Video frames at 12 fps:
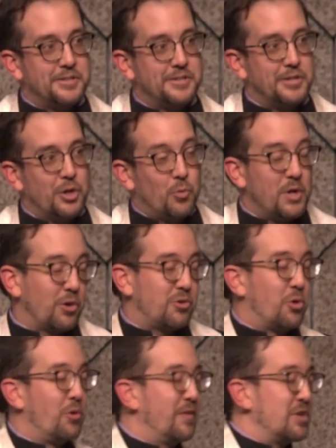We are
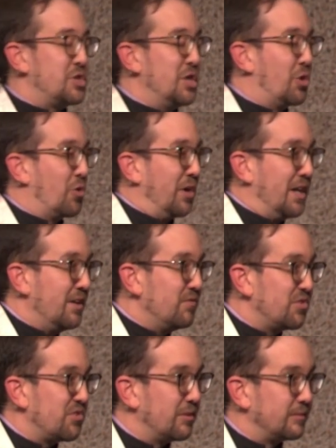told that she
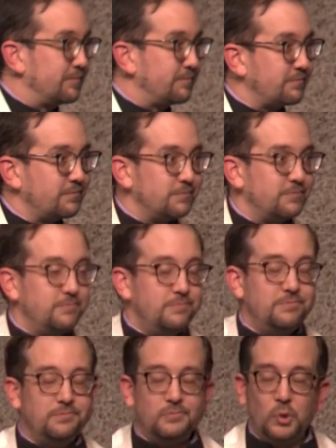grieves.
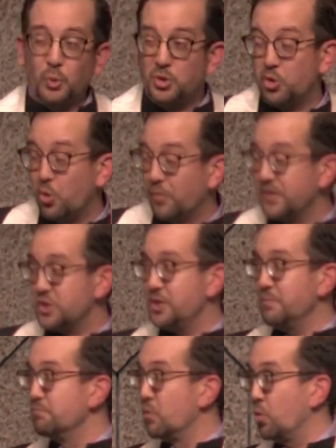We're told that
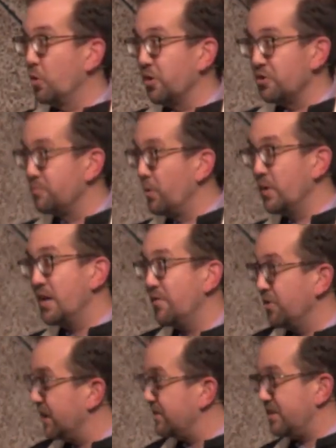she mourns, but we never
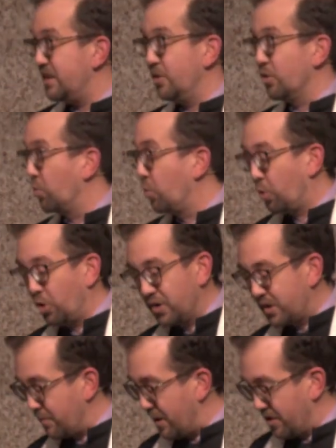get to hear a word
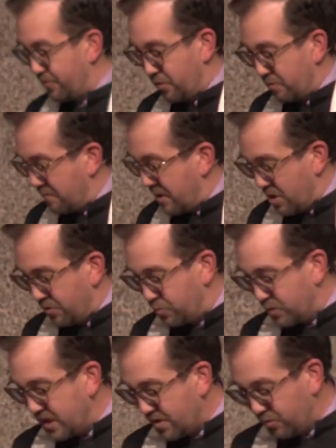come out of her mouth, and we
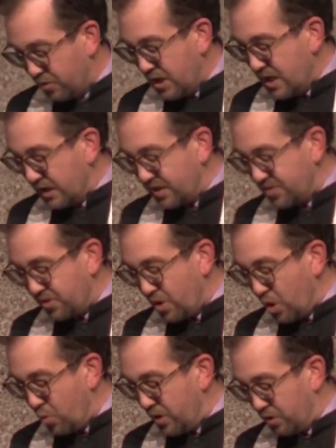never get to know
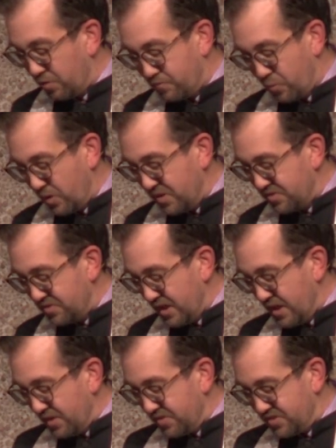what her voice
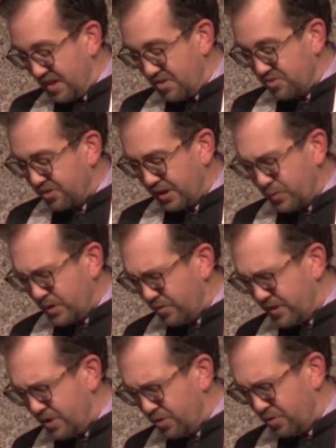sounds like. We don't
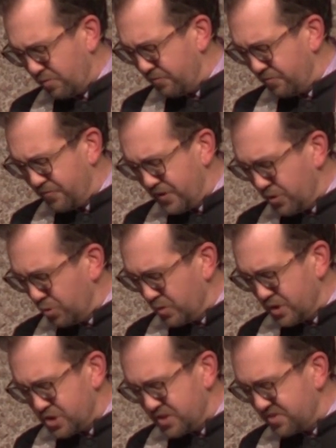hear her fear when
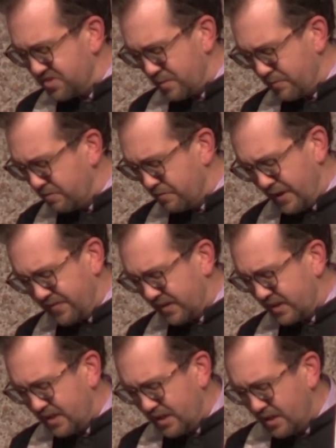she's summoned by the
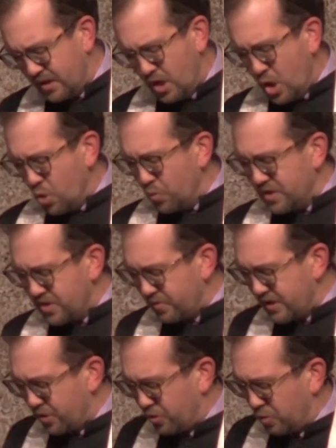king. We don't
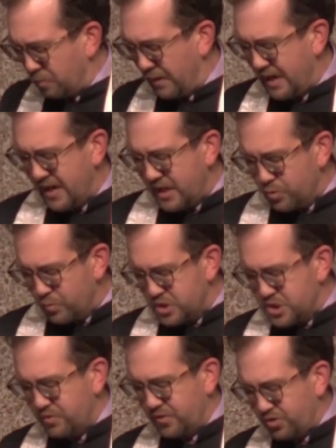hear her pain when
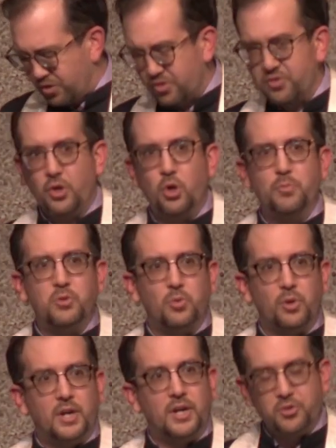she returns home to her
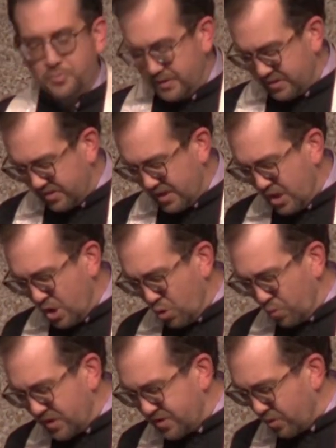husband.
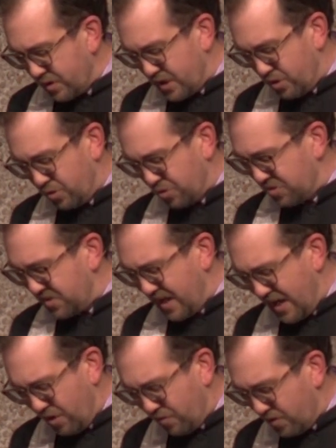We don't hear her
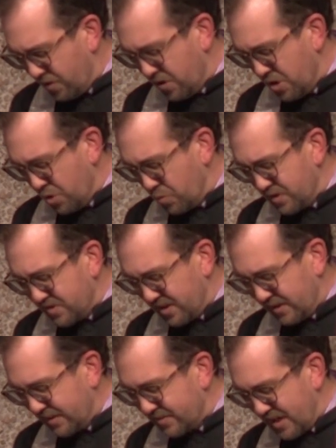terror when
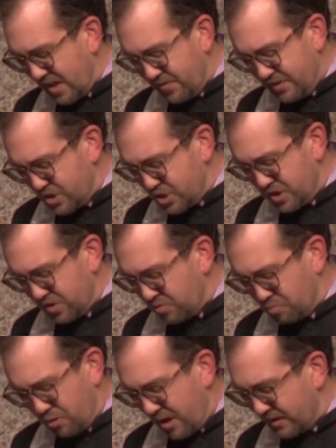telling David that she is
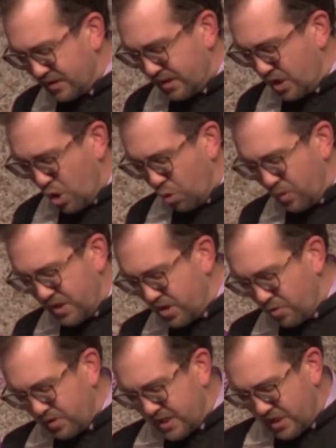pregnant. We
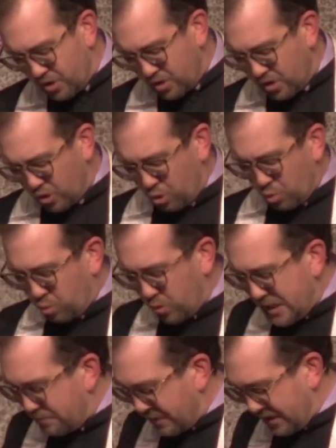don't hear her
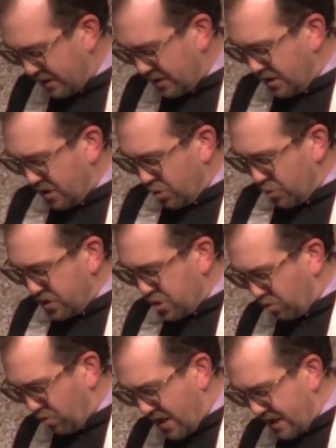weeping when
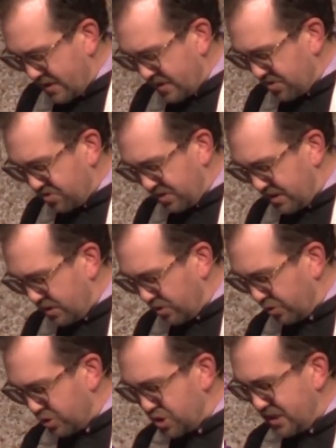Uriah is killed.
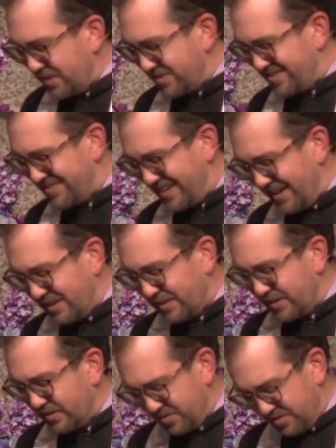She is silenced.